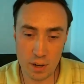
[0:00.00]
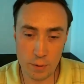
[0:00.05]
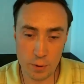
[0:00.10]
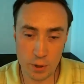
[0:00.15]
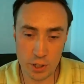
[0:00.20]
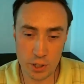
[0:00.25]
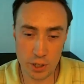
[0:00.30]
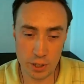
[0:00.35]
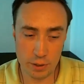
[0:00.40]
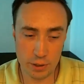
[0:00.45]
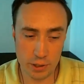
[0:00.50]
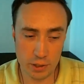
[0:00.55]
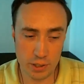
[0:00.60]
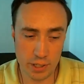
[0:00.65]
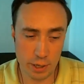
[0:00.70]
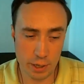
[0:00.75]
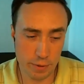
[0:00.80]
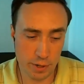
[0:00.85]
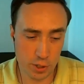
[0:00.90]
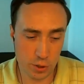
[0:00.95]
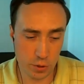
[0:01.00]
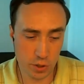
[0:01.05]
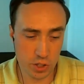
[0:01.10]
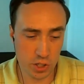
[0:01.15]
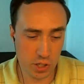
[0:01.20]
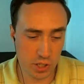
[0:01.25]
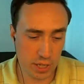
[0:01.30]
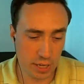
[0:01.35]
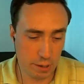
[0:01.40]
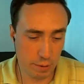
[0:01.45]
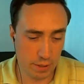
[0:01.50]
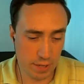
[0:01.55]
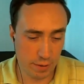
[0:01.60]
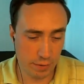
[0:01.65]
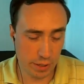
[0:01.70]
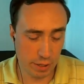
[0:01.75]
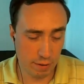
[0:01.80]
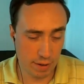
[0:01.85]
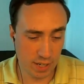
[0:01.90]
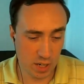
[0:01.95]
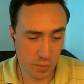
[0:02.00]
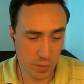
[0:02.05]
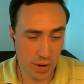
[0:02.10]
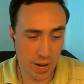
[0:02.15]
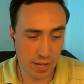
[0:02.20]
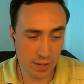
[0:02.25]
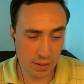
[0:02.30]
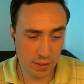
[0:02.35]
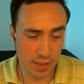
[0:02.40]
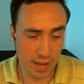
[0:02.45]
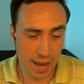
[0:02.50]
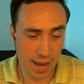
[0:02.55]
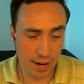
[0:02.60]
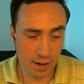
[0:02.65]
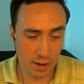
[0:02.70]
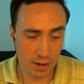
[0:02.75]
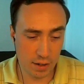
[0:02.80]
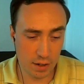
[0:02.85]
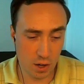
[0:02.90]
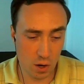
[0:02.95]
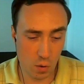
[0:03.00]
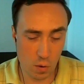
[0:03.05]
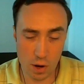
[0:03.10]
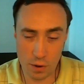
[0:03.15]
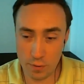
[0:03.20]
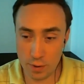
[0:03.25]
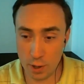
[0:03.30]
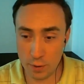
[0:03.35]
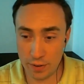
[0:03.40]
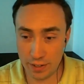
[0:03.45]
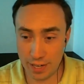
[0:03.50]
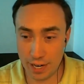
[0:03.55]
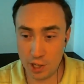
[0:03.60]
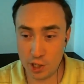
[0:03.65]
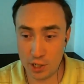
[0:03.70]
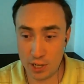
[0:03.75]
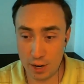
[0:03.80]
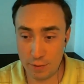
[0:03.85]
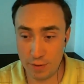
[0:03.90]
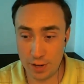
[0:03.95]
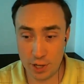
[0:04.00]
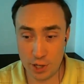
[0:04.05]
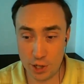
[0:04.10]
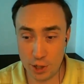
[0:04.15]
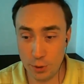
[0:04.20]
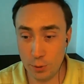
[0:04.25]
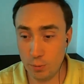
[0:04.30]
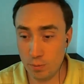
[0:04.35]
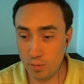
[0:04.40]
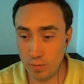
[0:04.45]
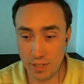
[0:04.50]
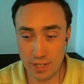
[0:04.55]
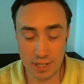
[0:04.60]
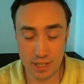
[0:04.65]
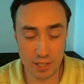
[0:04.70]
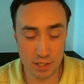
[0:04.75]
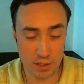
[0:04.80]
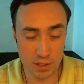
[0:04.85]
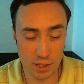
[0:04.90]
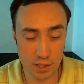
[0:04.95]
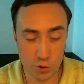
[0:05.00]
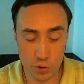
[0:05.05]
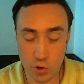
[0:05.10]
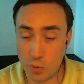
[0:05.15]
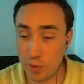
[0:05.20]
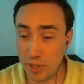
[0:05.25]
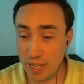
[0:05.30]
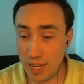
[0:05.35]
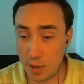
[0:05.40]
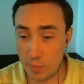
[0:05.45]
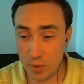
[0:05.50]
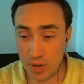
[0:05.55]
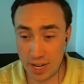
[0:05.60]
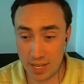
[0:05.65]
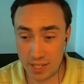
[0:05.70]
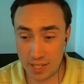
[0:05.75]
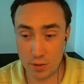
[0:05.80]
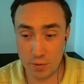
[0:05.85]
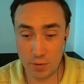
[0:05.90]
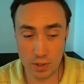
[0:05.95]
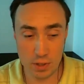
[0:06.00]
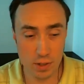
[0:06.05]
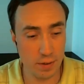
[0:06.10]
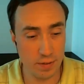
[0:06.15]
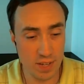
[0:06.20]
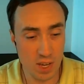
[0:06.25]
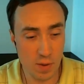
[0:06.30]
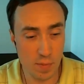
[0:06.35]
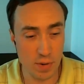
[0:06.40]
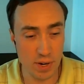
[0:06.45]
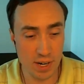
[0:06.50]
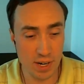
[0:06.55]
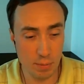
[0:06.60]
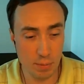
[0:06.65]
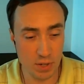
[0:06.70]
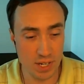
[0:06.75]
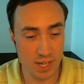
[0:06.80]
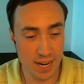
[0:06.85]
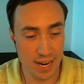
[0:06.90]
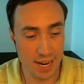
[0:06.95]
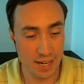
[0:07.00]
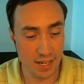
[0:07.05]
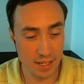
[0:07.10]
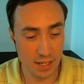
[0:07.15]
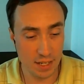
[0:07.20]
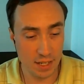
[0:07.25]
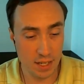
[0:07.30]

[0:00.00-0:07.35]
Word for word: looking for good key resources, I would definitely recommend that OAuth verification F A Q. It's extremely comprehensive and they're keeping it up to date.